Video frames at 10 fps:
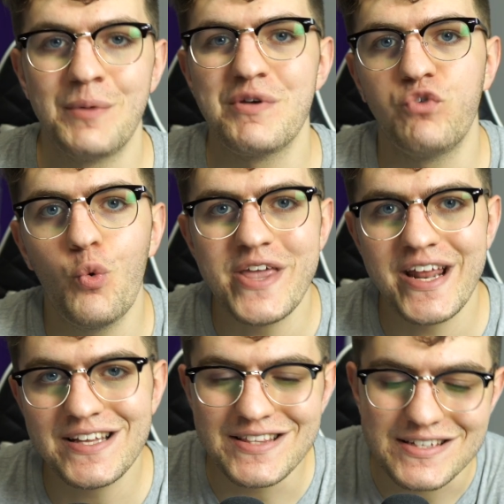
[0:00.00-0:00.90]
Now, before we
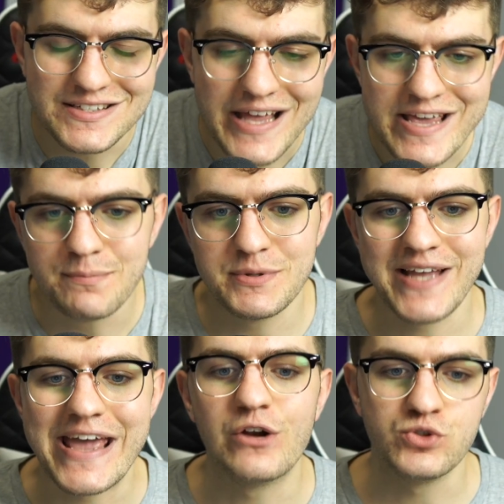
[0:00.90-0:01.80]
get into the steak and
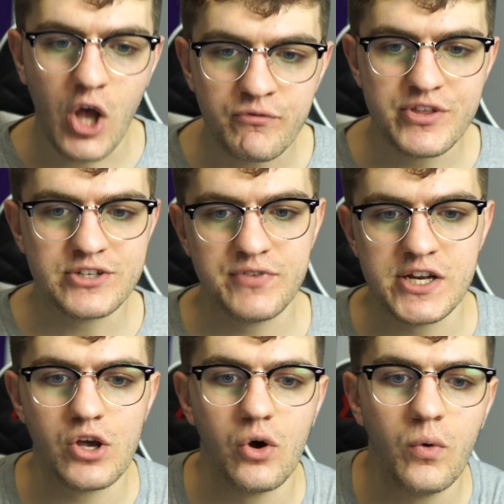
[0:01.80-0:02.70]
potatoes of this
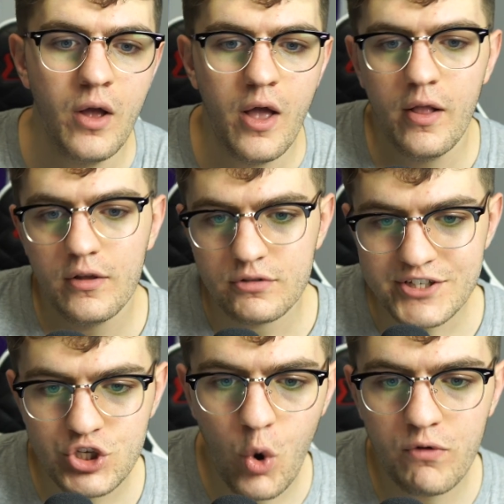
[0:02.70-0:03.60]
video,
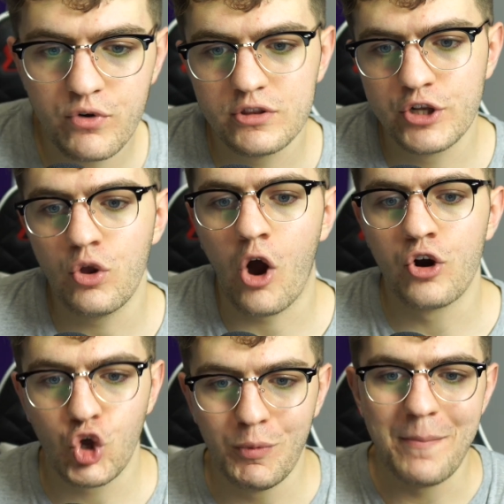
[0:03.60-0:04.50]
let's go over a little
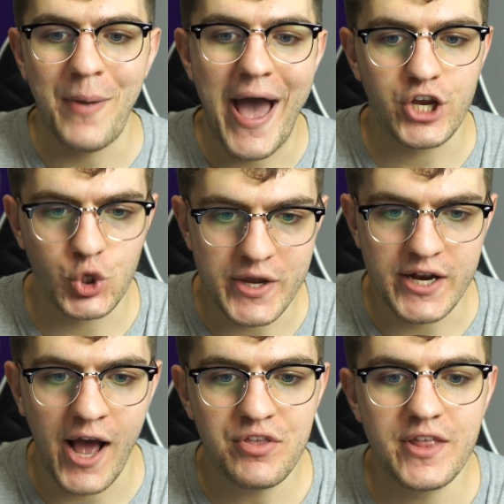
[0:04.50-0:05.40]
article by Pat
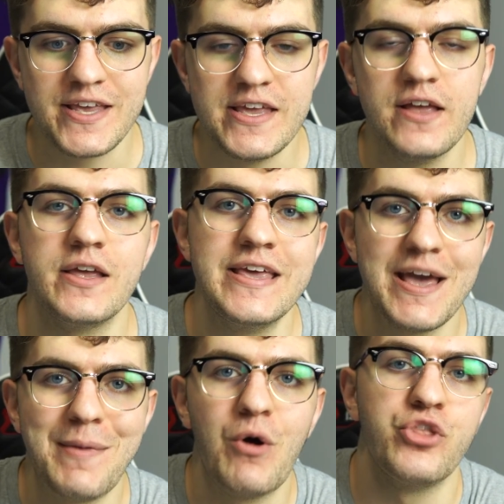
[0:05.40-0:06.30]
Kerrane. I think that he, he
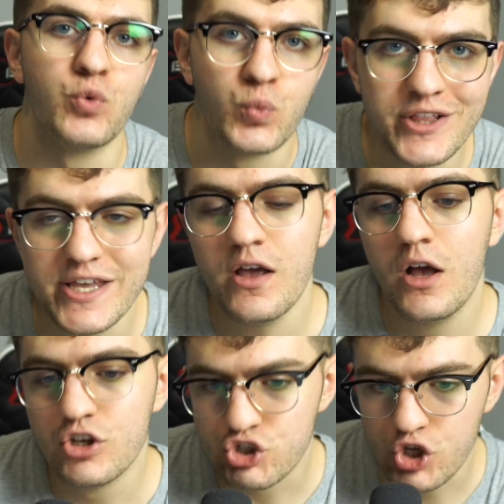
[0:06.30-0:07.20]
came out with a really
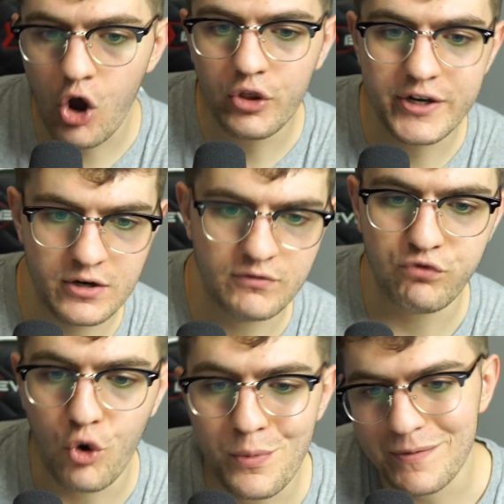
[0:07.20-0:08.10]
solid and
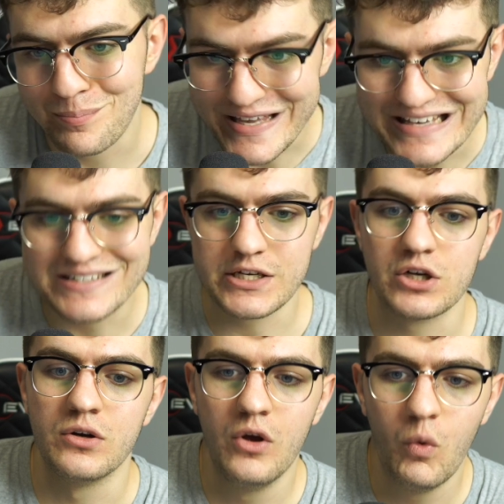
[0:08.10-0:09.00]
informative piece
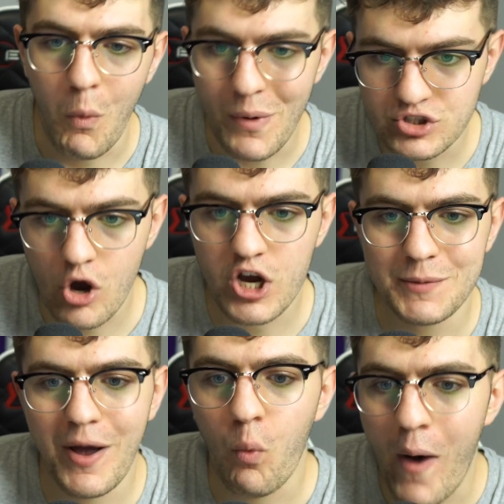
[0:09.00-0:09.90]
here when we're talking
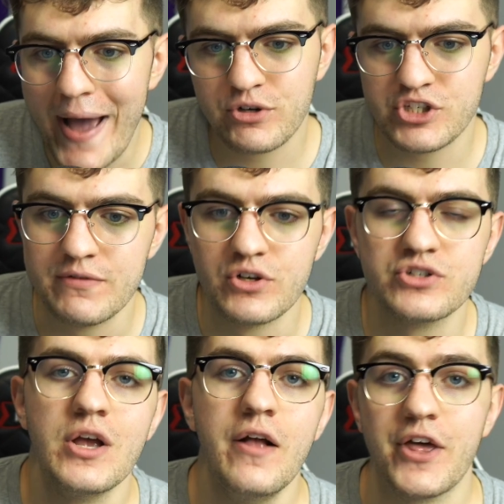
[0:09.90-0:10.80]
about wide
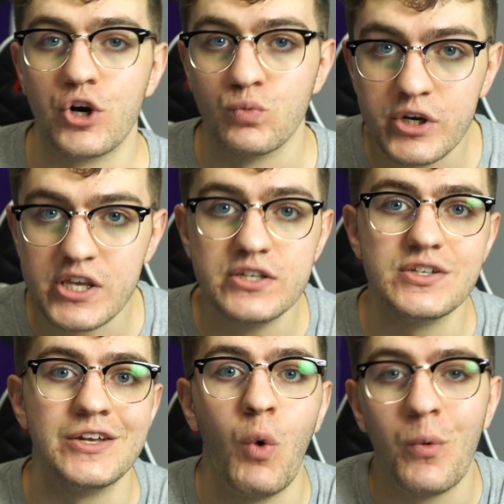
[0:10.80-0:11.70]
receivers that are
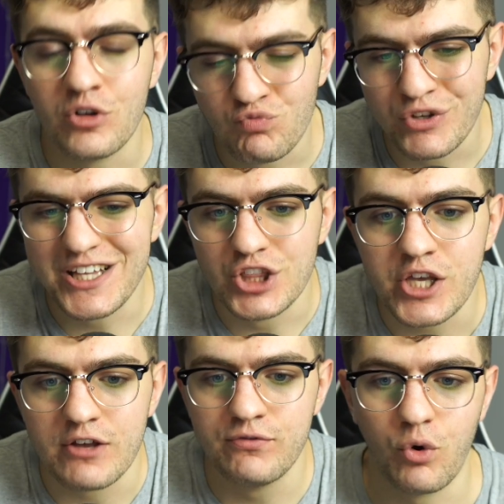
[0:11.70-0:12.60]
rookies and what we're really
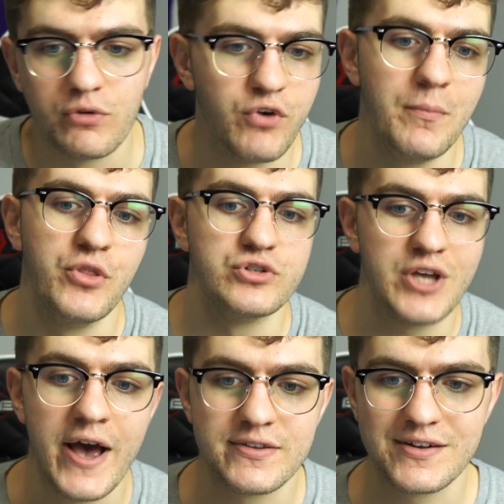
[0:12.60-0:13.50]
looking for from those
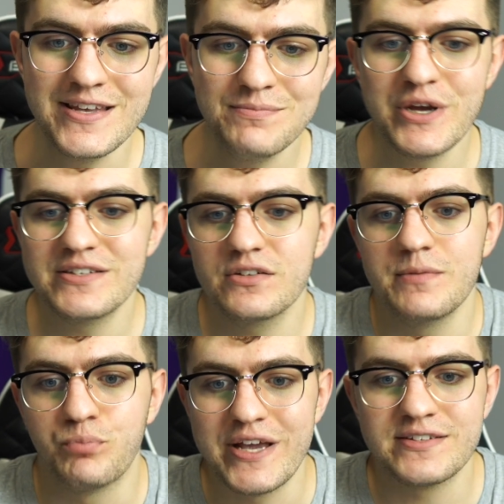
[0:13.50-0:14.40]
guys. And he
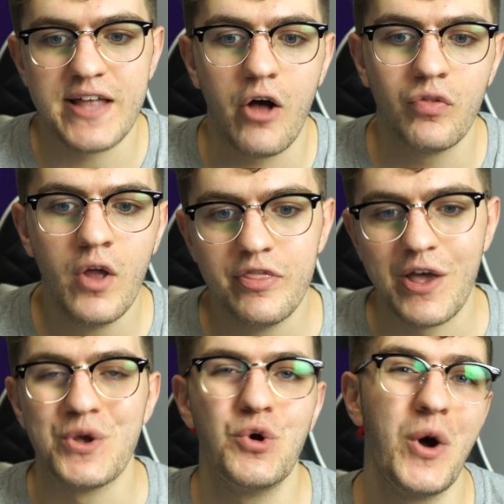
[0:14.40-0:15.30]
basically breaks down
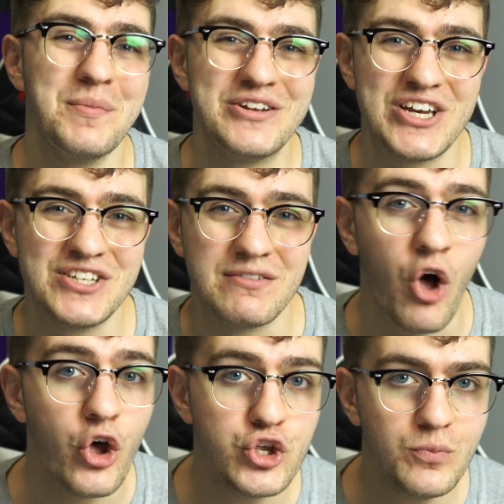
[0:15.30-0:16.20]
that we don't want to be chasing
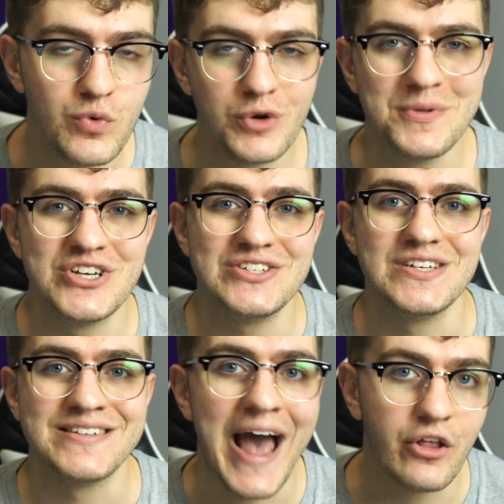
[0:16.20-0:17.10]
volume, we want to be
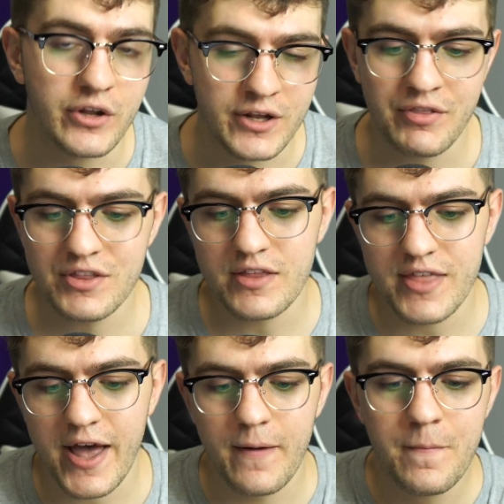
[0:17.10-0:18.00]
chasing talent. And I think that
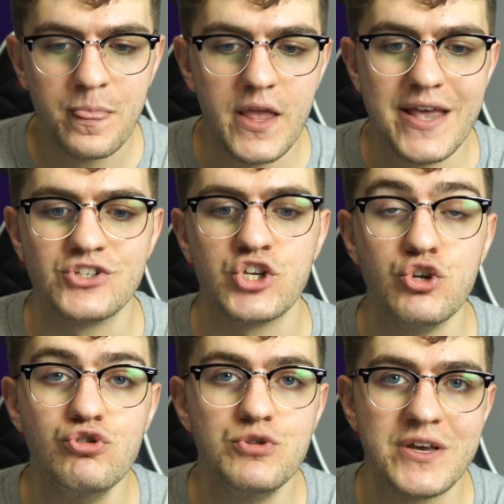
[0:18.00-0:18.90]
that is
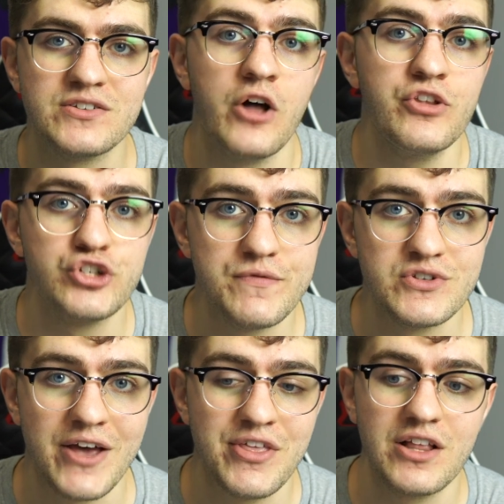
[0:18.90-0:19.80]
huge because on the
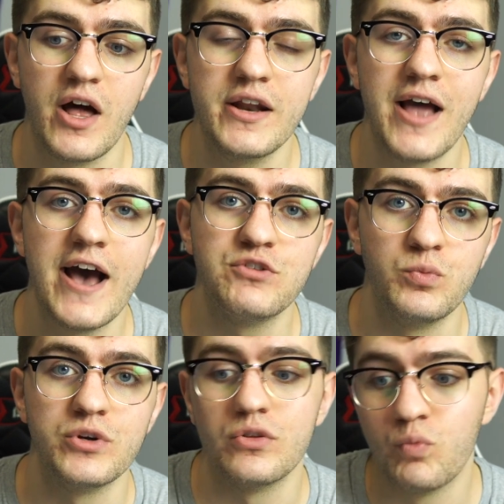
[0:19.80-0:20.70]
surface, I think a lot of guys
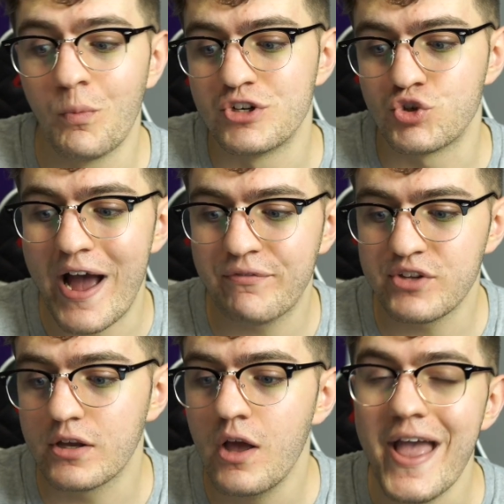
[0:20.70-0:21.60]
when we're when we're
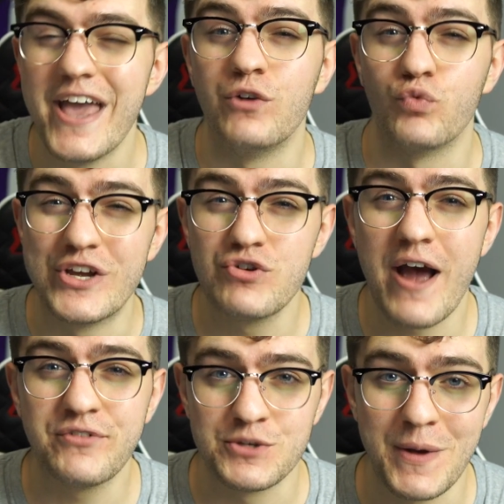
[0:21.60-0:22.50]
drafting and
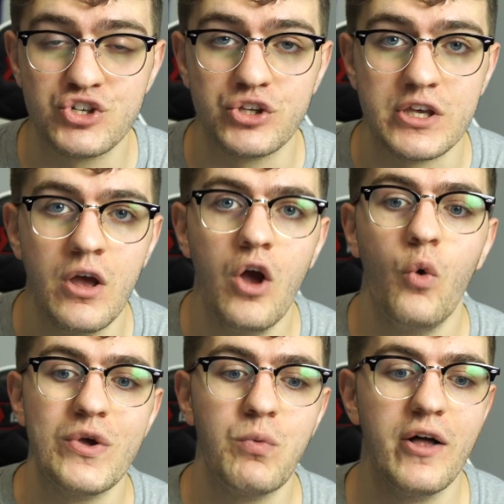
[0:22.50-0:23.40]
redraft especially,
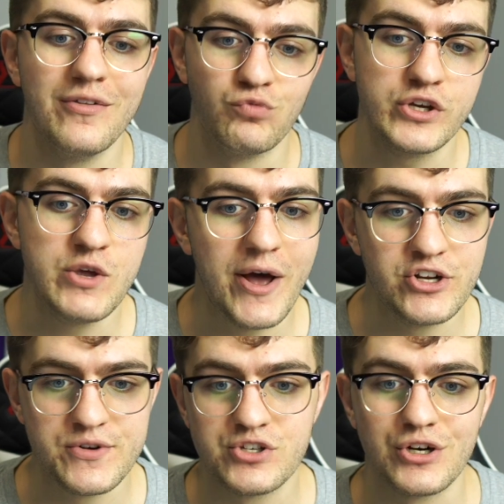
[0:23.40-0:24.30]
we want rookie wide
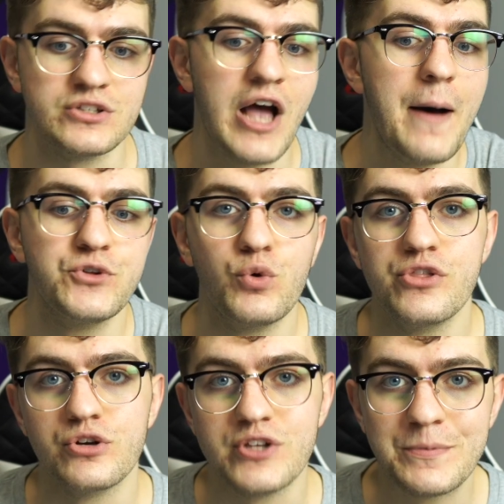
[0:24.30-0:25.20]
receivers that are top two
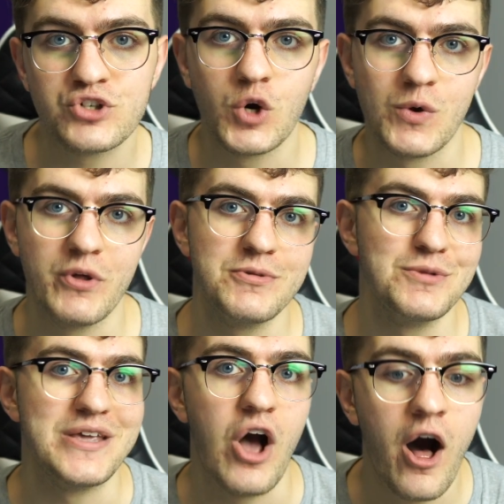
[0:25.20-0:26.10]
on their depth chart. We want them
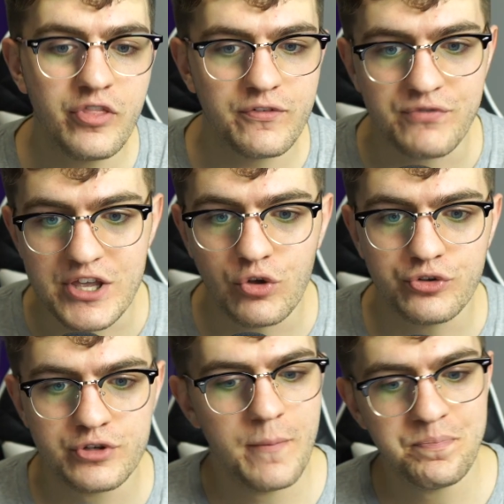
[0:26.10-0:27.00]
to be on the
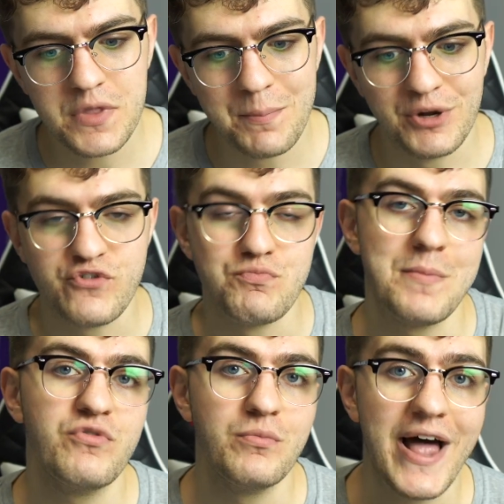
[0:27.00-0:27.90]
field but if you
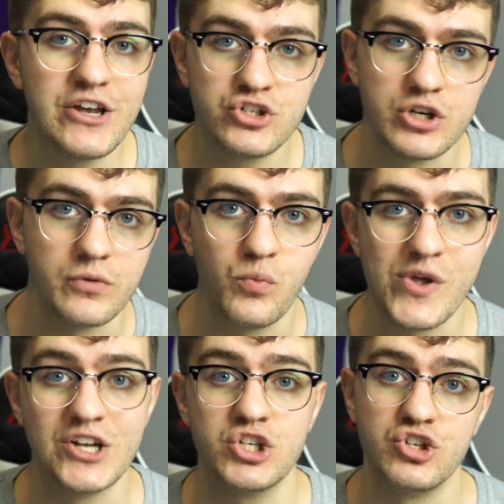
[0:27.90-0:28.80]
remember from last year,
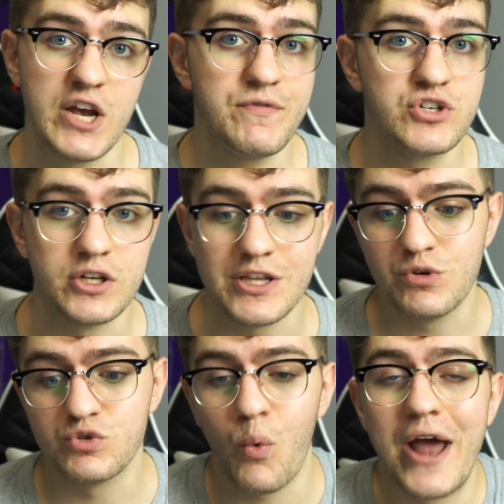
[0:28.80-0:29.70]
we had Justin Jefferson. He
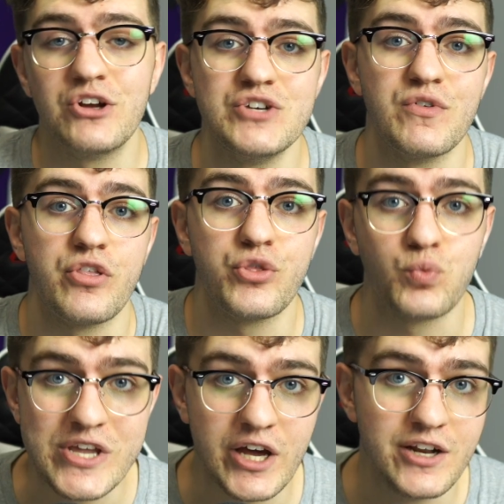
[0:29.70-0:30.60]
was wide receiver
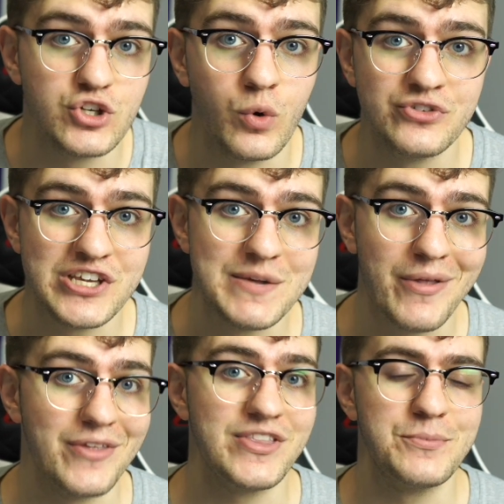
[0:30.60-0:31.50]
three on his own team
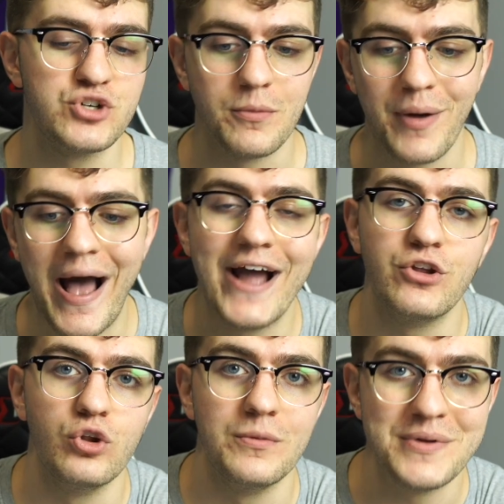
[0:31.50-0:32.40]
on the depth chart
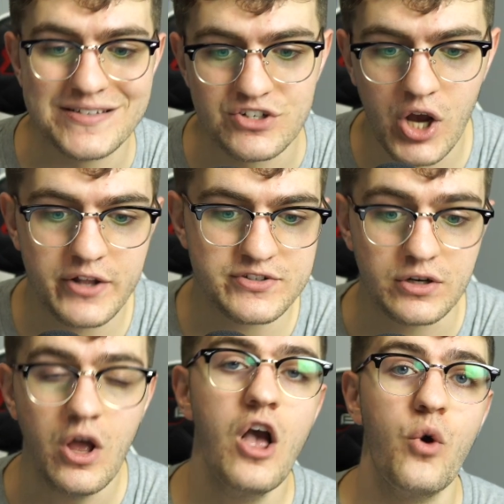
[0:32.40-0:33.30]
behind Bisi Johnson.